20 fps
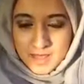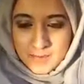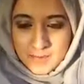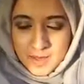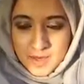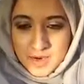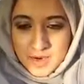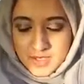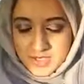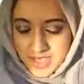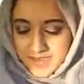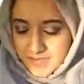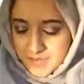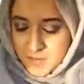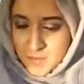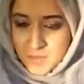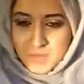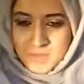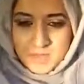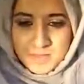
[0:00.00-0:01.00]
Because
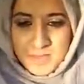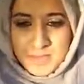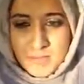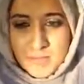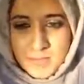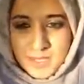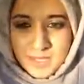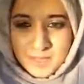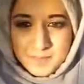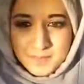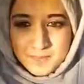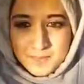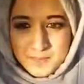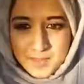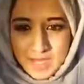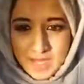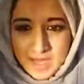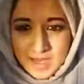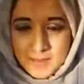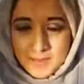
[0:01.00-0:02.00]
everybody wants to make money.
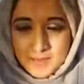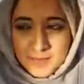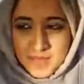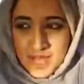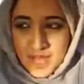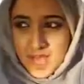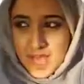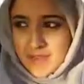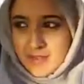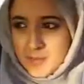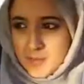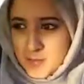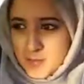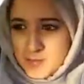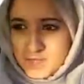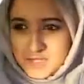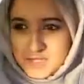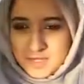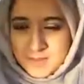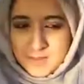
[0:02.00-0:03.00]
Yeah, everybody
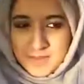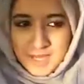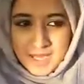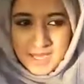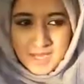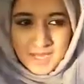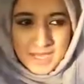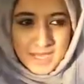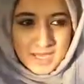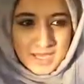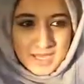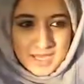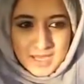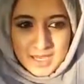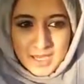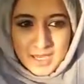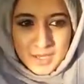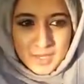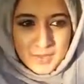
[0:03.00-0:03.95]
wants to make, you